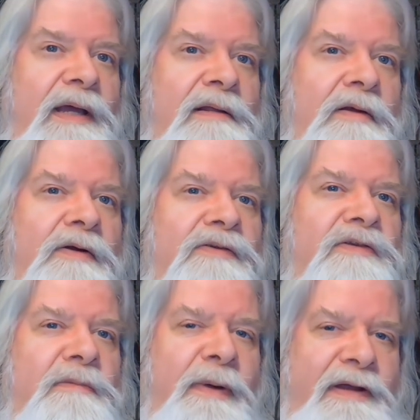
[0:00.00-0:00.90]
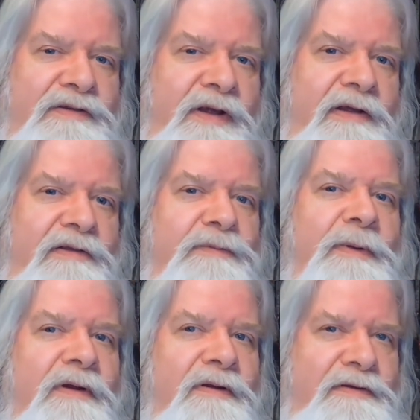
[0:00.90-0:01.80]
largely by chance,
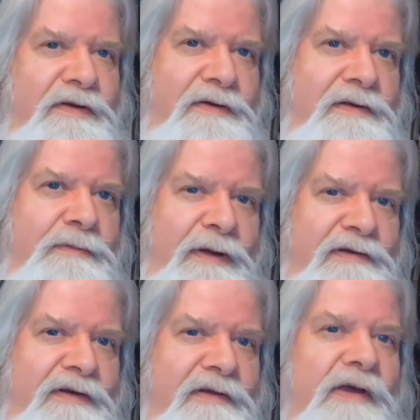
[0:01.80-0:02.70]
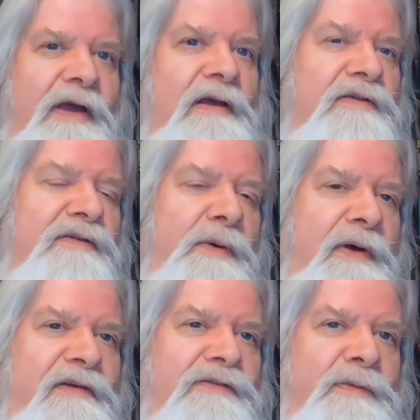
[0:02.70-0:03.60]
but not entirely by chance. So
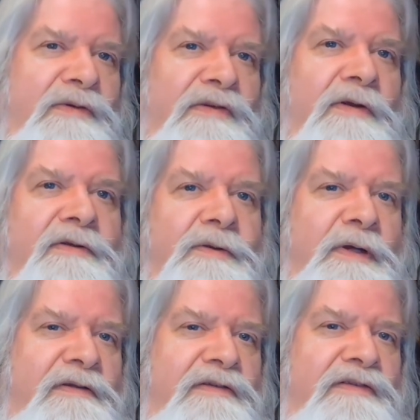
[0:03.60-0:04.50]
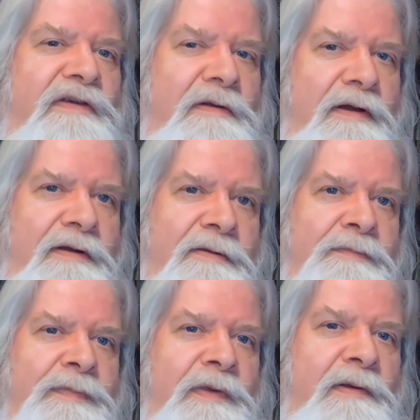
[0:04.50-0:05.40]
as a result, you get to see a lot of them.
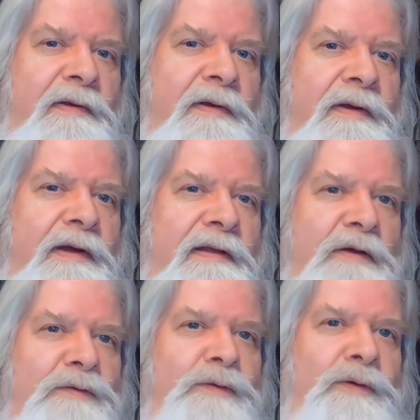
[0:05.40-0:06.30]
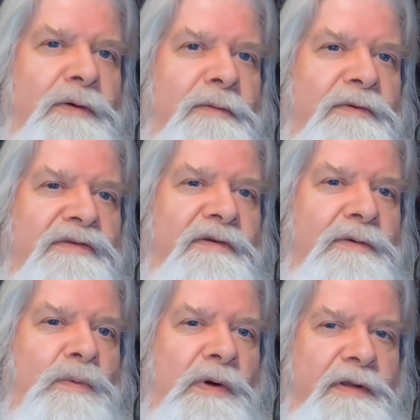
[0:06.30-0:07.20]
And therefore, it was
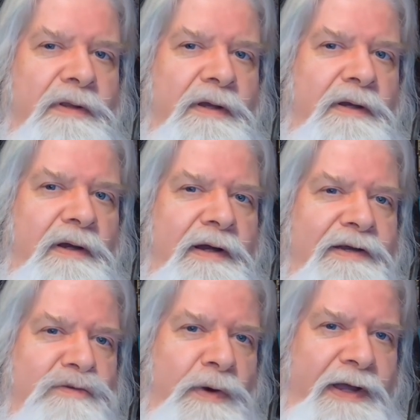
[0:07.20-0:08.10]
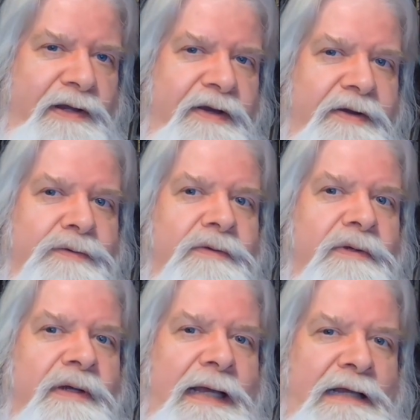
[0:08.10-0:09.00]
one that I dragged out
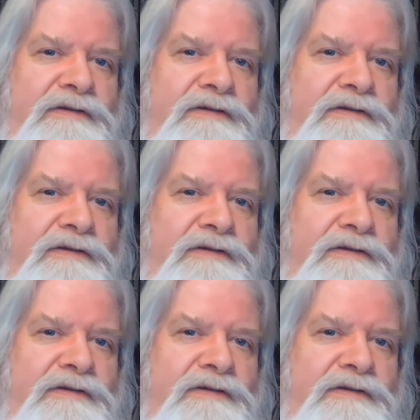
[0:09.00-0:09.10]
and